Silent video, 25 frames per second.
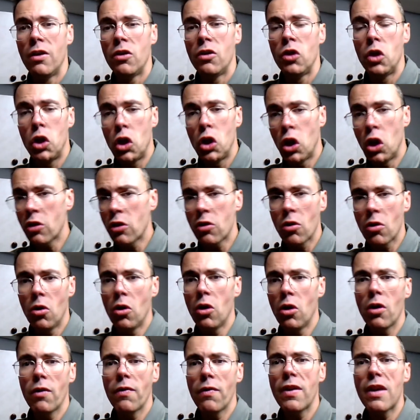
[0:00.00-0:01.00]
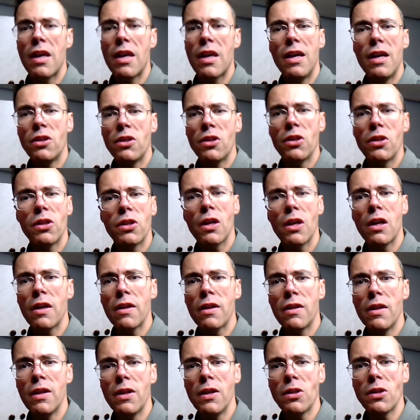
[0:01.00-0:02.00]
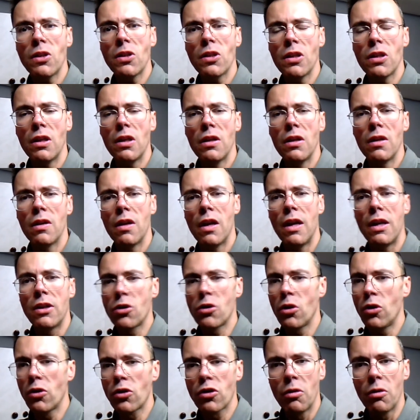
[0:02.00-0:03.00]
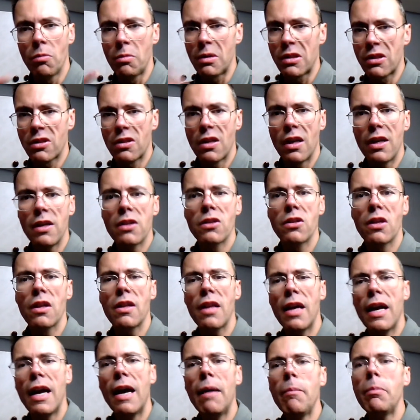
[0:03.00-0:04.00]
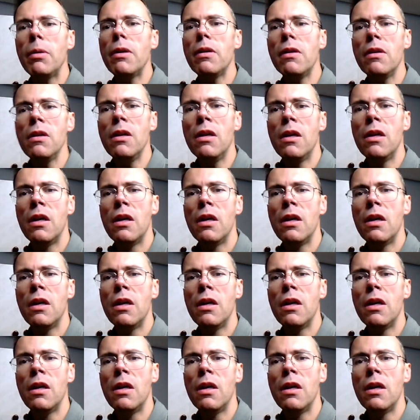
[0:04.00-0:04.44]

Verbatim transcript: Not all of the cases are like this. It's also mistakes that happen.